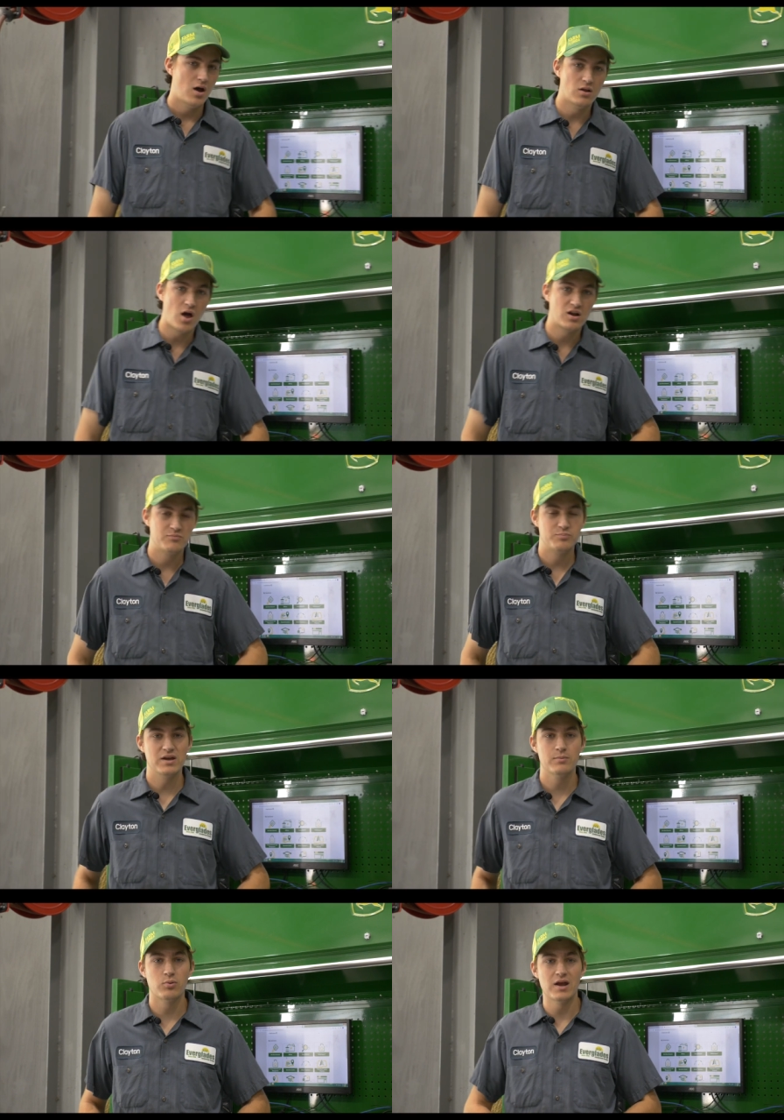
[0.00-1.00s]
lot of
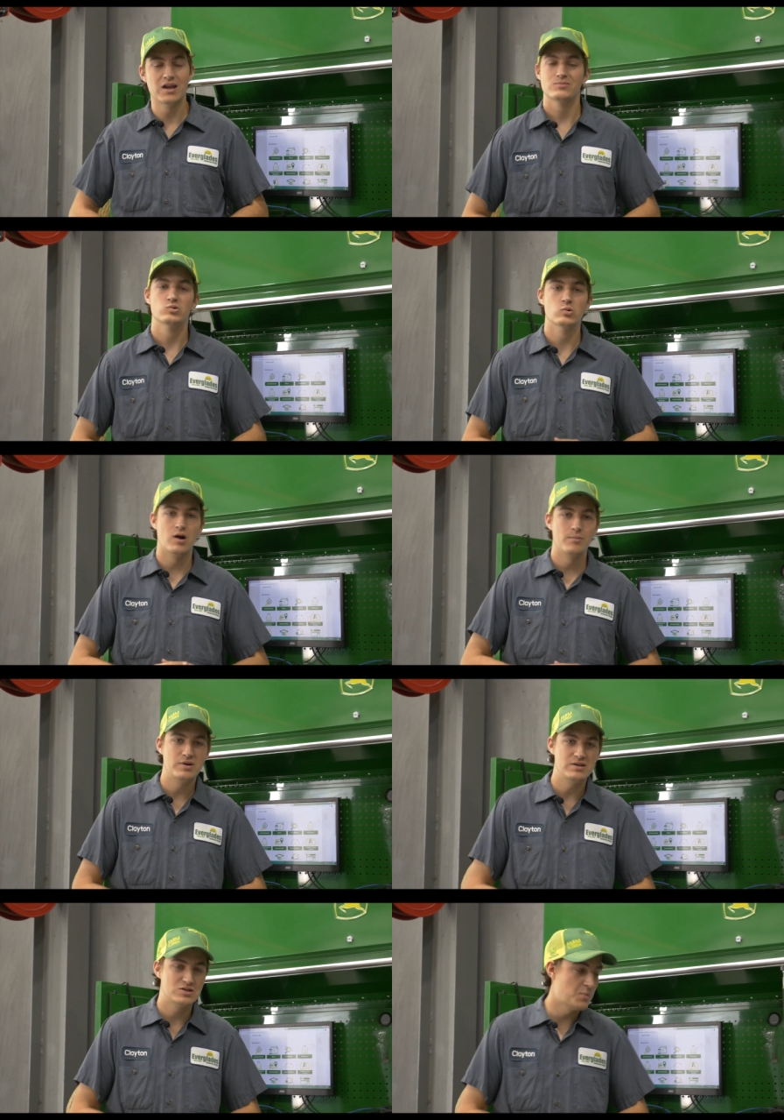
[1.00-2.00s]
big brand name tool
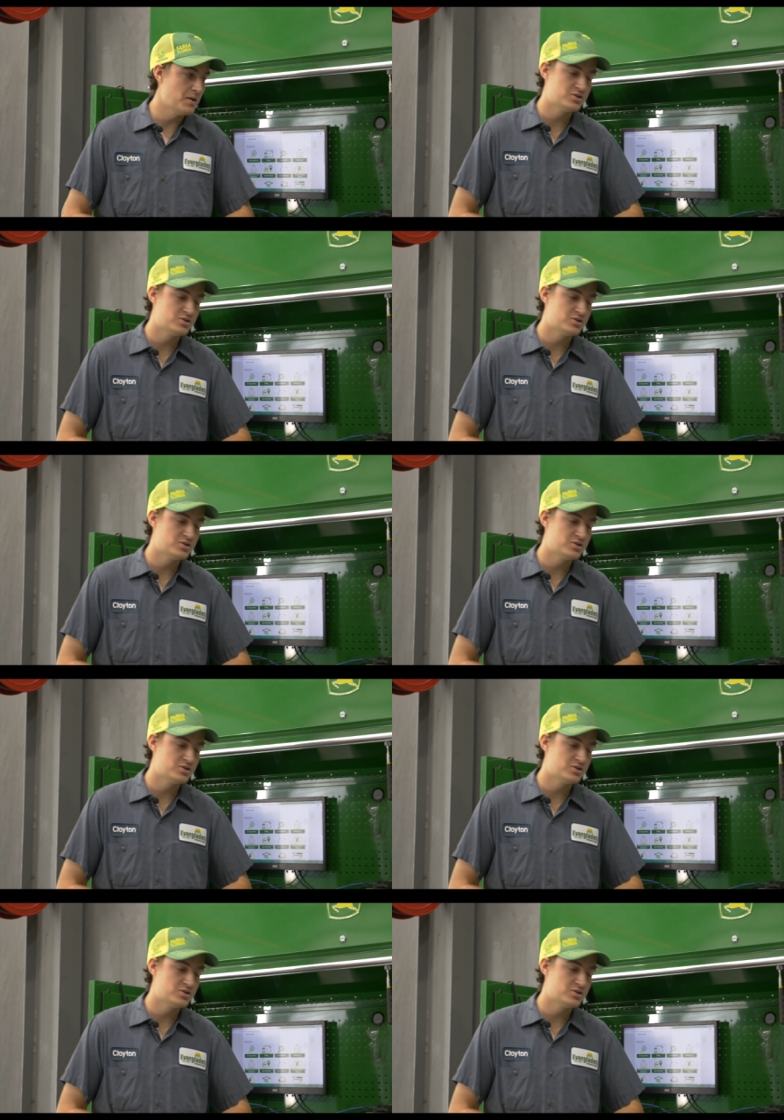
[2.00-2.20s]
companies as well